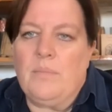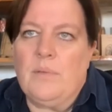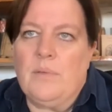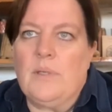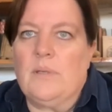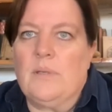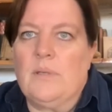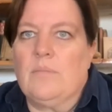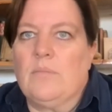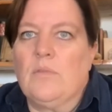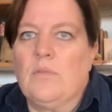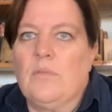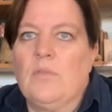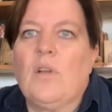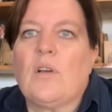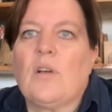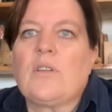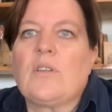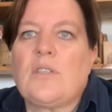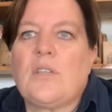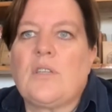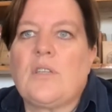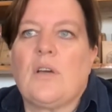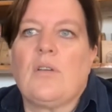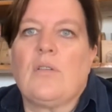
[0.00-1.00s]

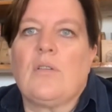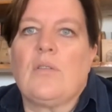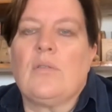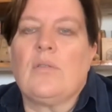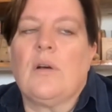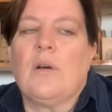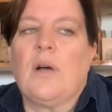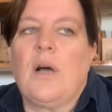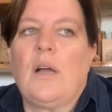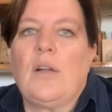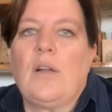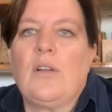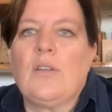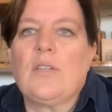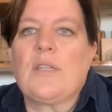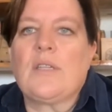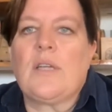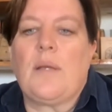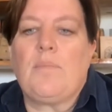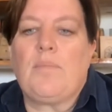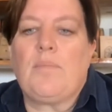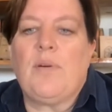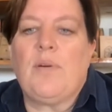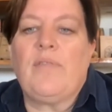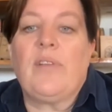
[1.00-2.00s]
not so, how do you say,
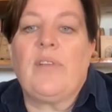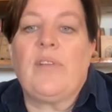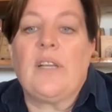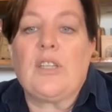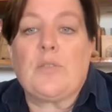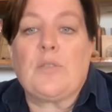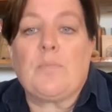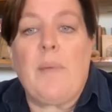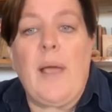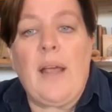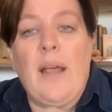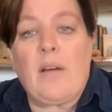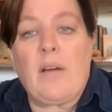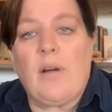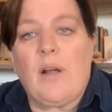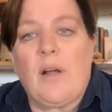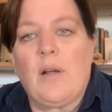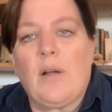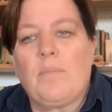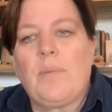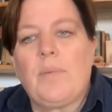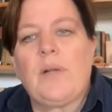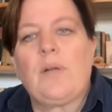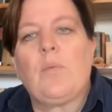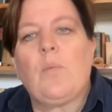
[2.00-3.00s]
privileged
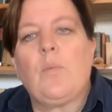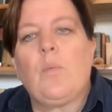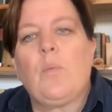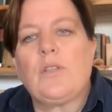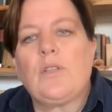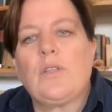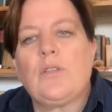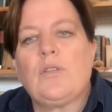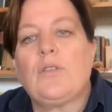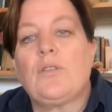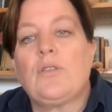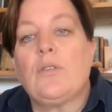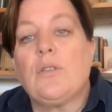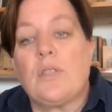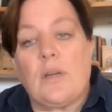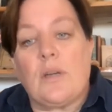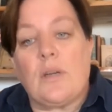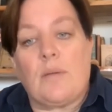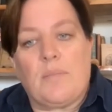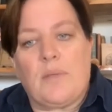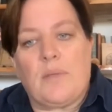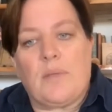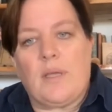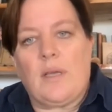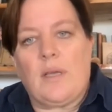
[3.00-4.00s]
background, but want to do
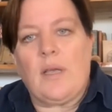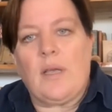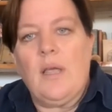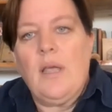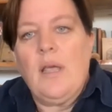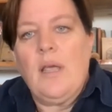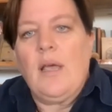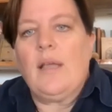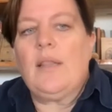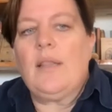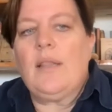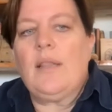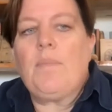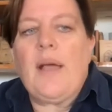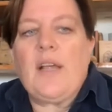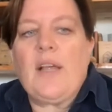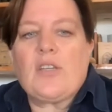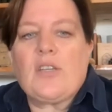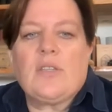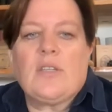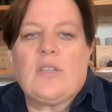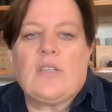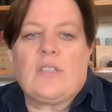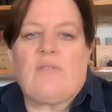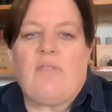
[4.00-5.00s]
something, and their
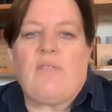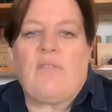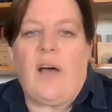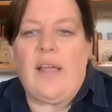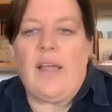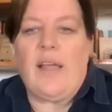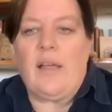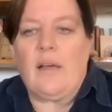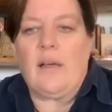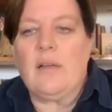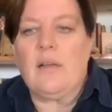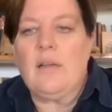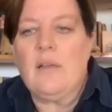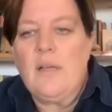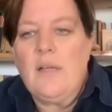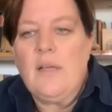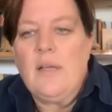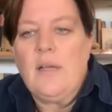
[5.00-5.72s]
passion is fire.